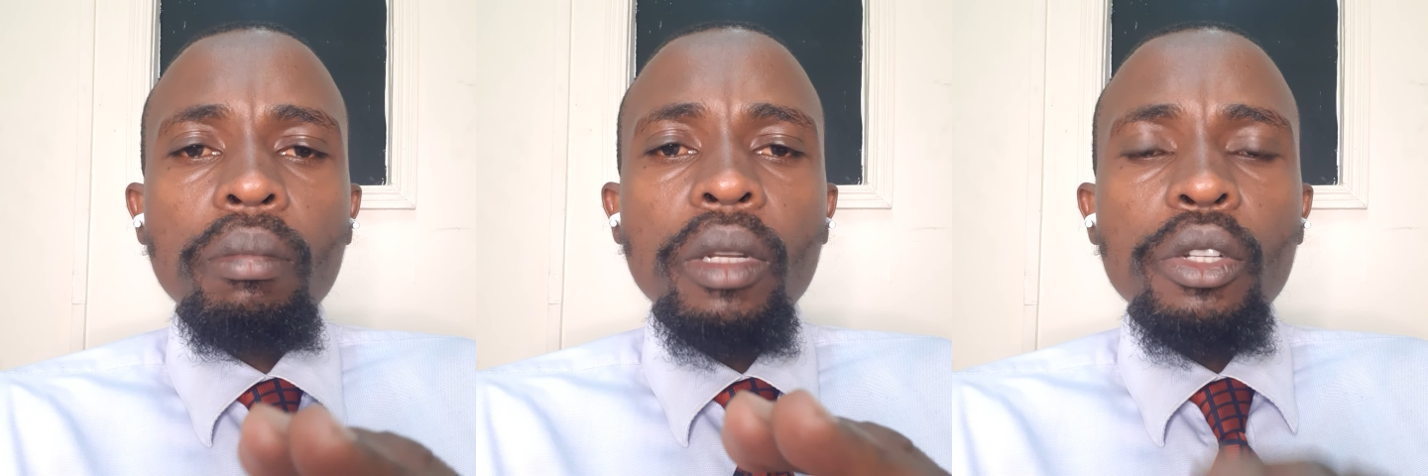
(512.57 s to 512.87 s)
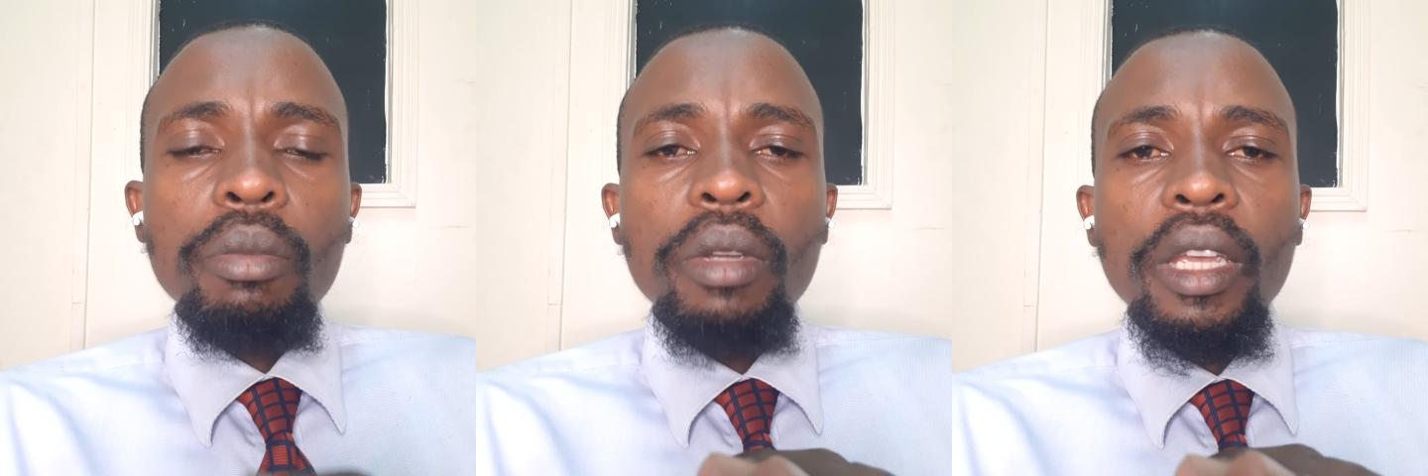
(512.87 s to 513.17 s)
need
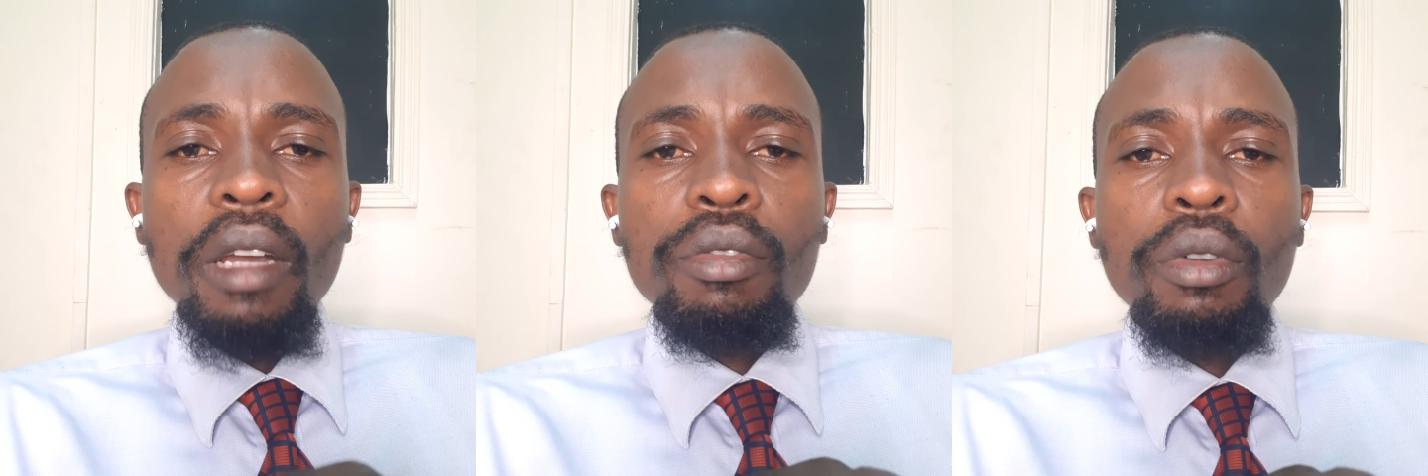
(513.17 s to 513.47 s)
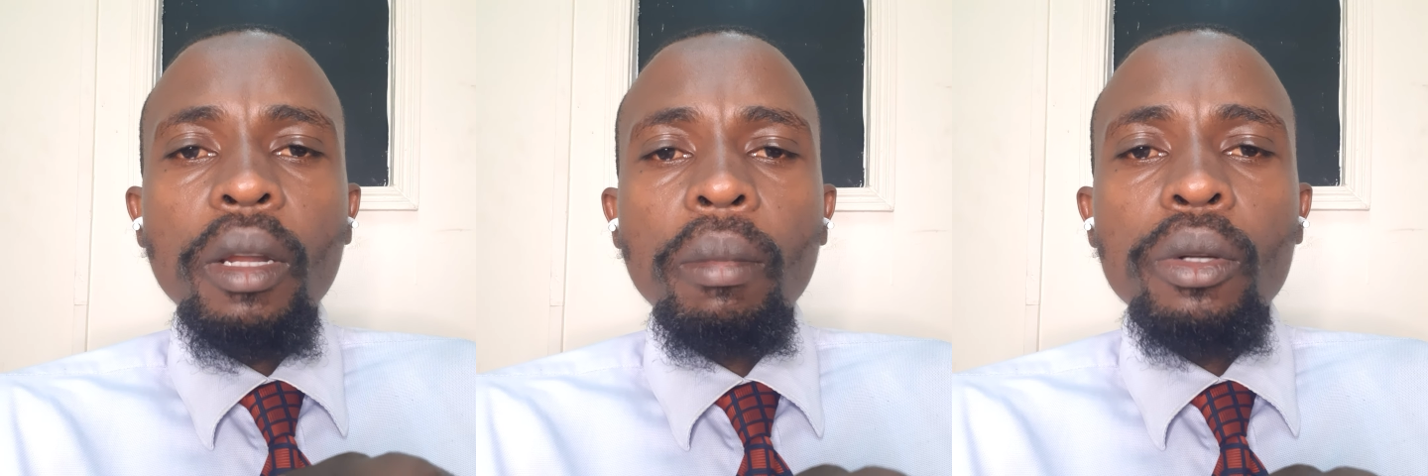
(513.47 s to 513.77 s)
to be careful
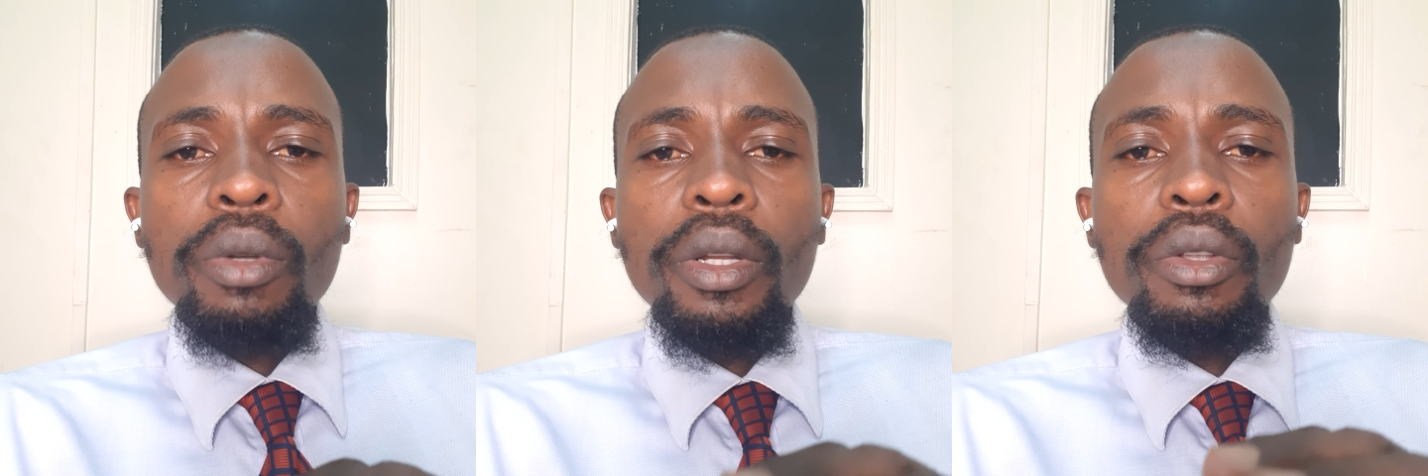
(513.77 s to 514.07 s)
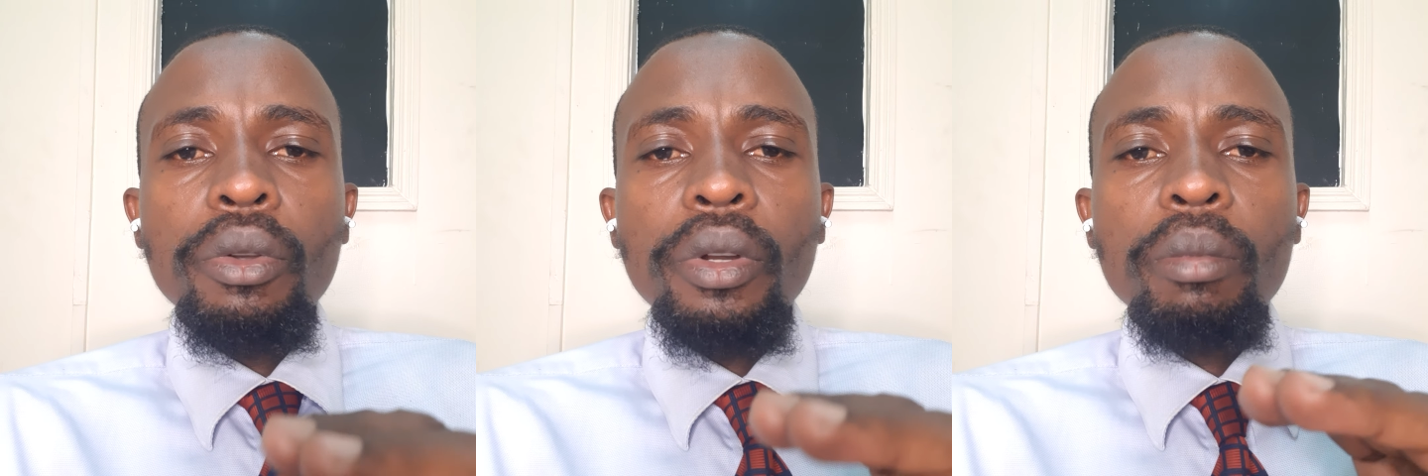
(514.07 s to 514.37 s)
about when
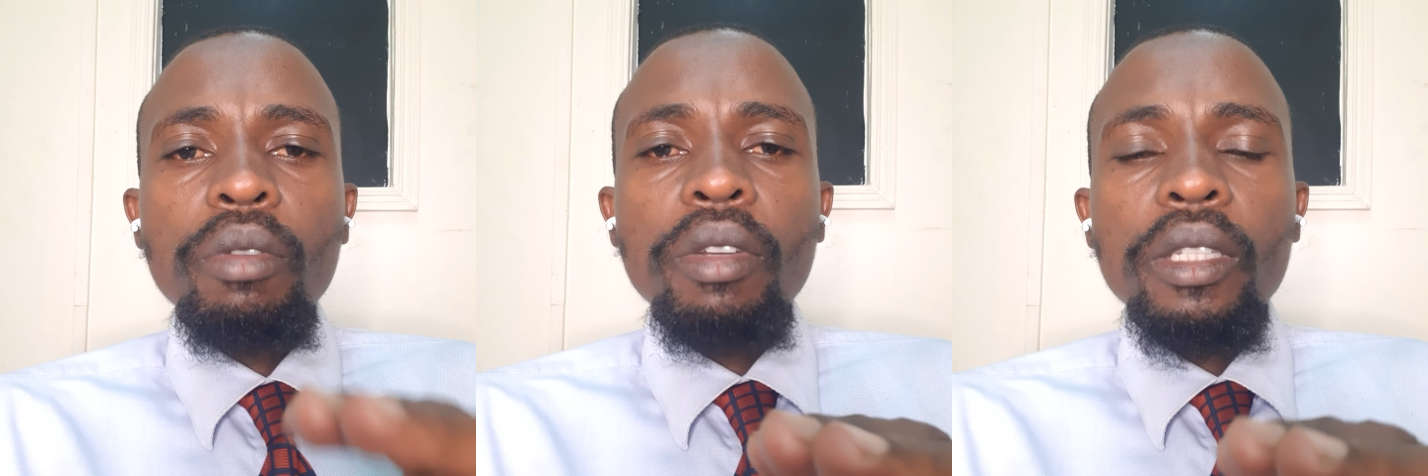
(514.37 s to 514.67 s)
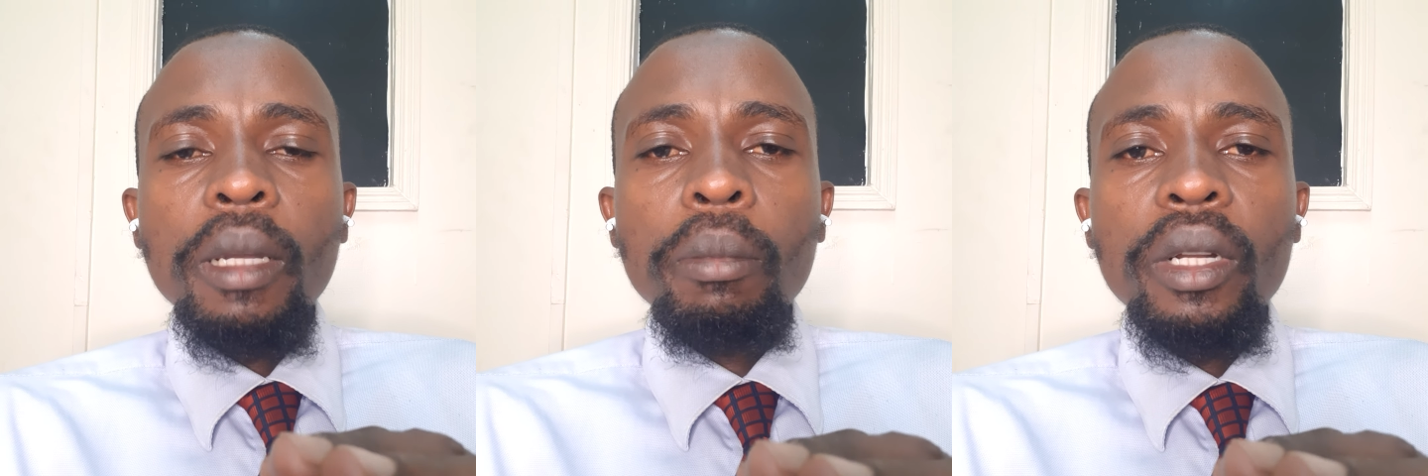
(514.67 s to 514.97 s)
you're removing
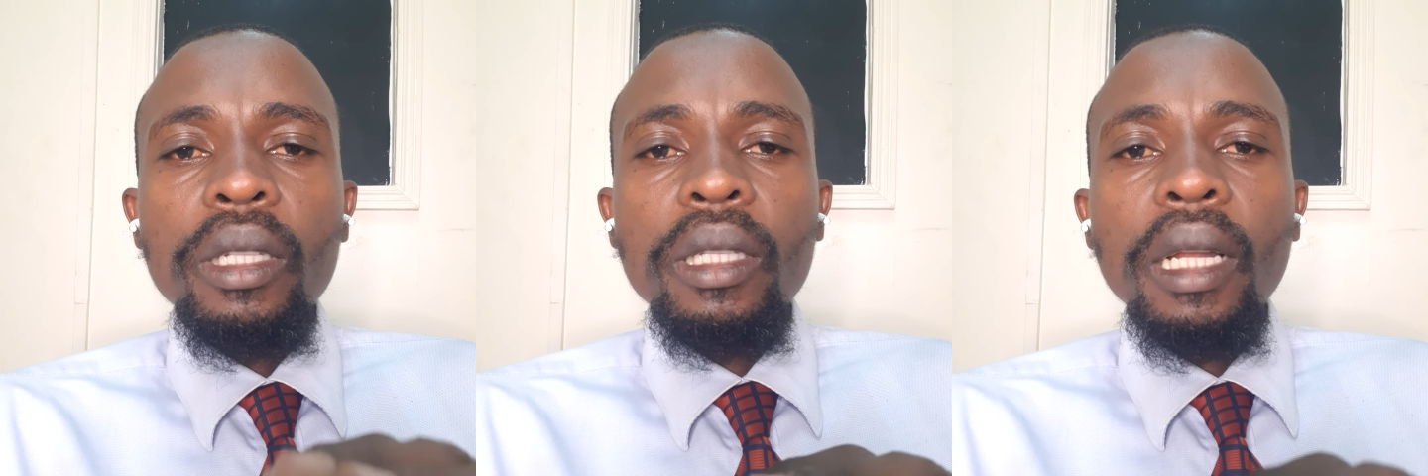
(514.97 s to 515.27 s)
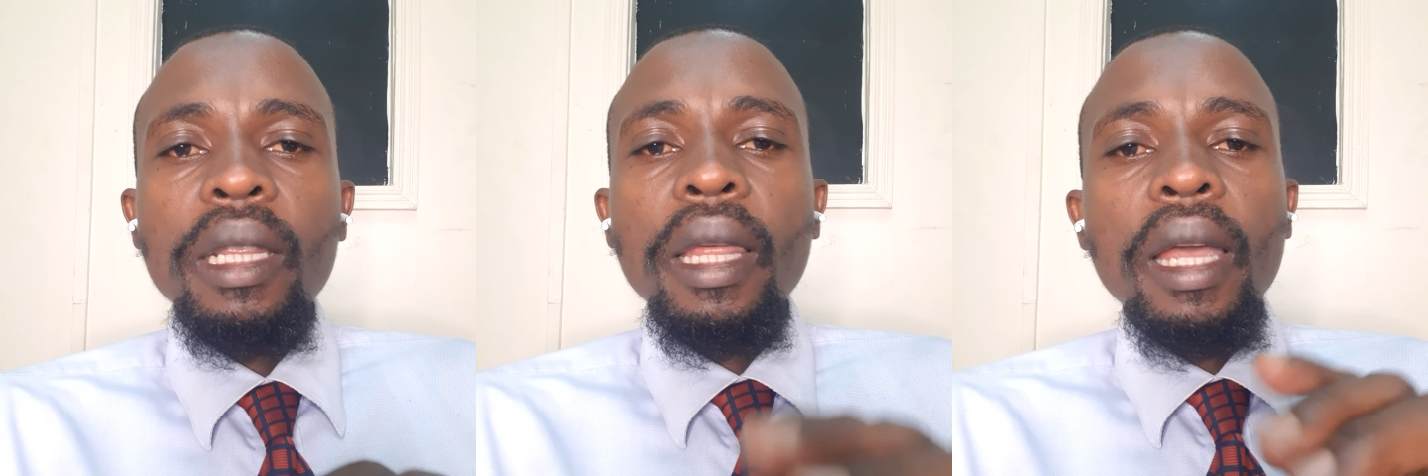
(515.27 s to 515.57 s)
somebody is
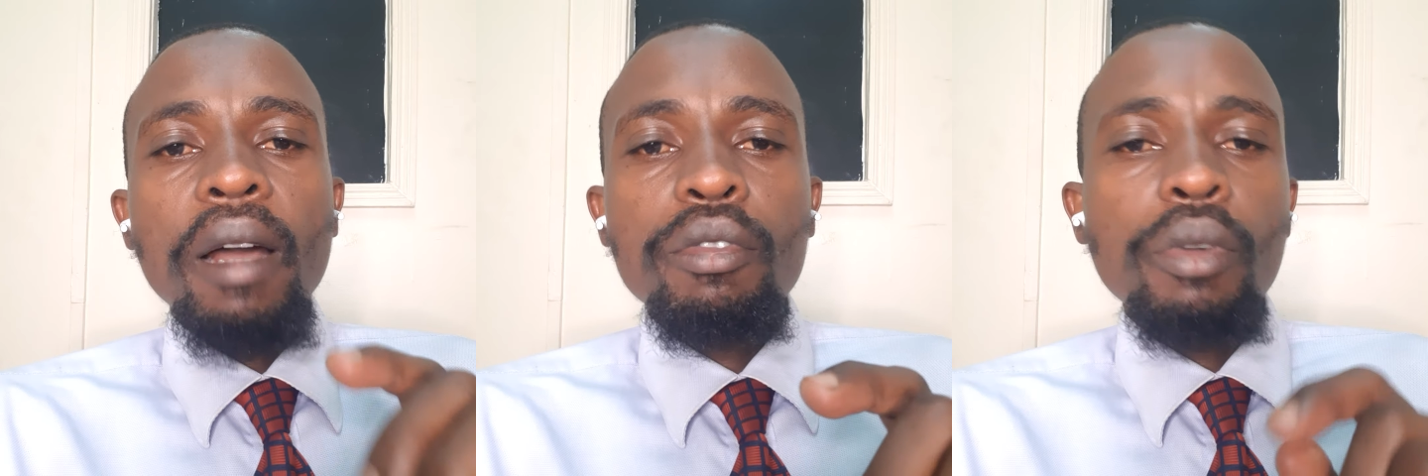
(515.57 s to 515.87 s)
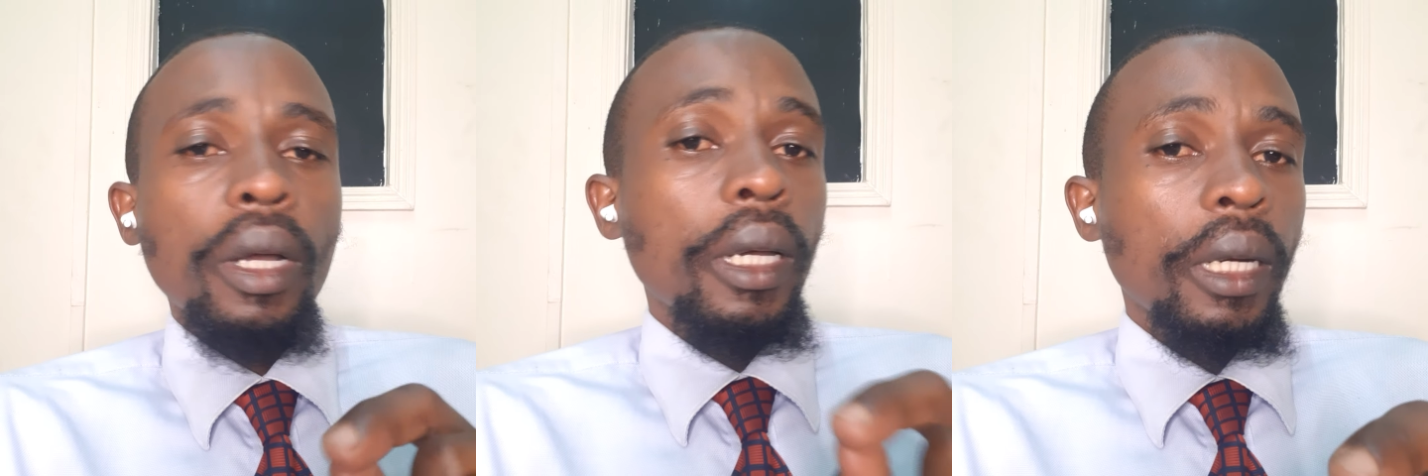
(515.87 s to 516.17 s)
that they have to
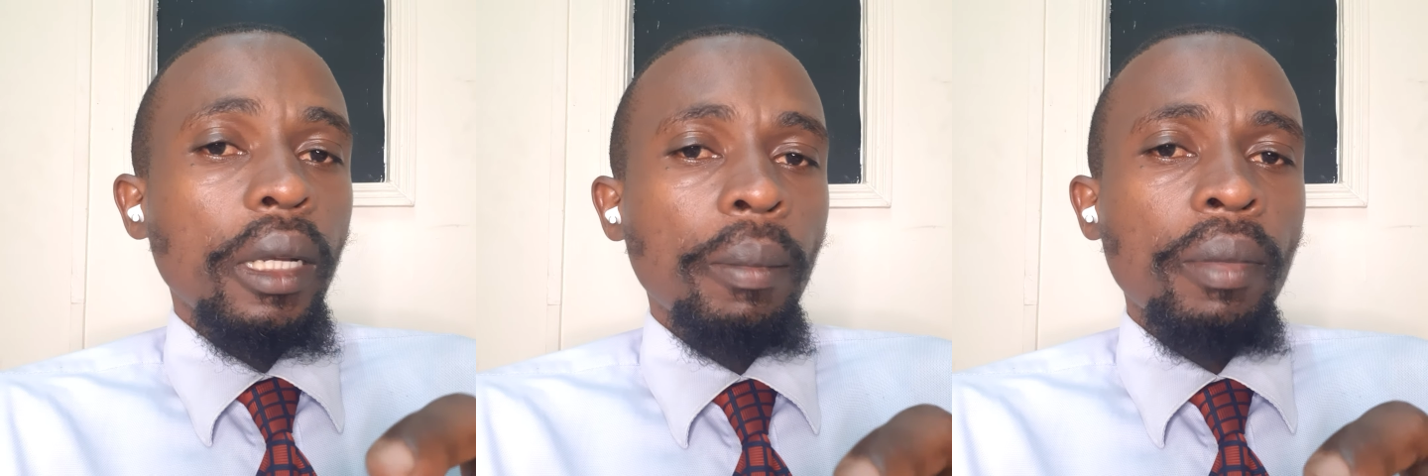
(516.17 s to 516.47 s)
agree.